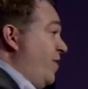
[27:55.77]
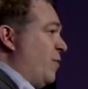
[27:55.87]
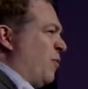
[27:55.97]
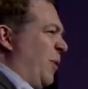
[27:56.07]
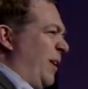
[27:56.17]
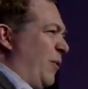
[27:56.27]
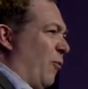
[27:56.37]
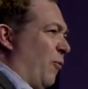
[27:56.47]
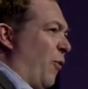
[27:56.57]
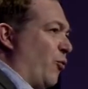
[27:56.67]
was really the
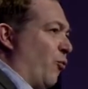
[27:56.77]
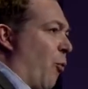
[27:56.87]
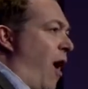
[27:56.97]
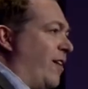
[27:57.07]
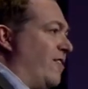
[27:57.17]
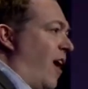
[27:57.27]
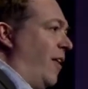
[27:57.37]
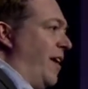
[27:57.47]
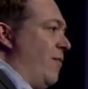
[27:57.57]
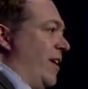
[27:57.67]
first rock
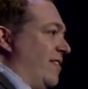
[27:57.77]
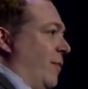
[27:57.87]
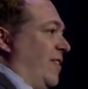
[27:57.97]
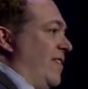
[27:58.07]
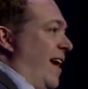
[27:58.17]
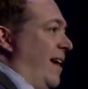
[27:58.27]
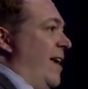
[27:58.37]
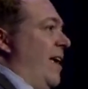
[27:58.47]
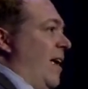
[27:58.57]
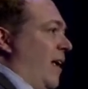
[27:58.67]
solid evidence, I would say,
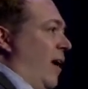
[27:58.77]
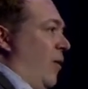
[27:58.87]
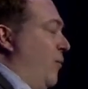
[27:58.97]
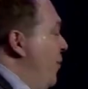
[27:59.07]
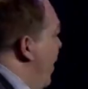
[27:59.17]
of,